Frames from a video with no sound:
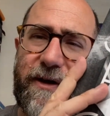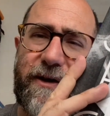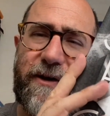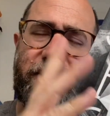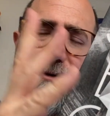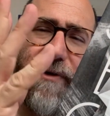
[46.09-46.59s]

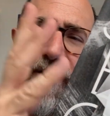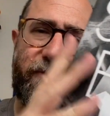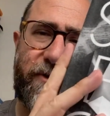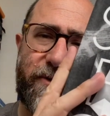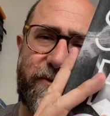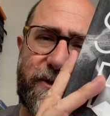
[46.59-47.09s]
Here are my
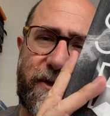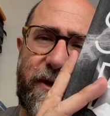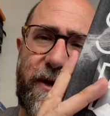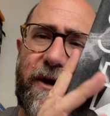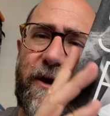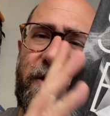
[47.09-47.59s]
views.
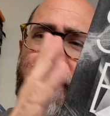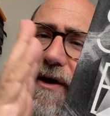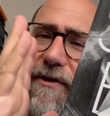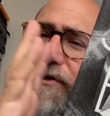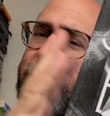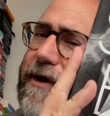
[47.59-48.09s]

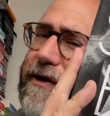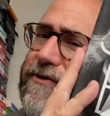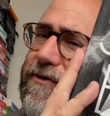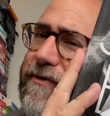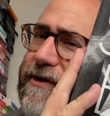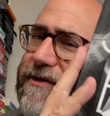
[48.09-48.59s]
Okay, so as
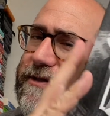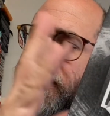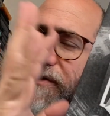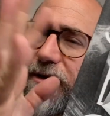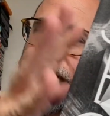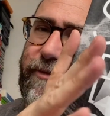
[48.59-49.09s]
always, this
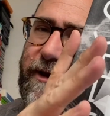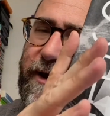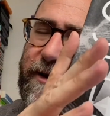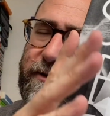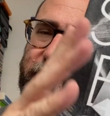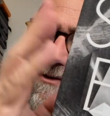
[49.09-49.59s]
is
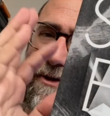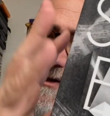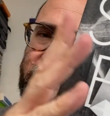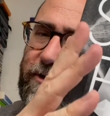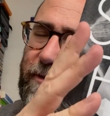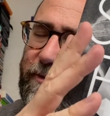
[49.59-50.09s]
unplanned, it's off
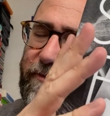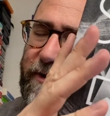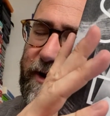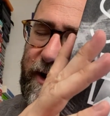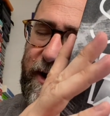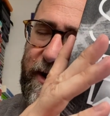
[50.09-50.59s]
the top of
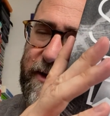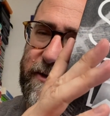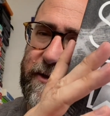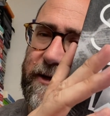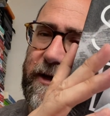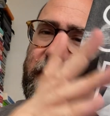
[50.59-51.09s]
my head.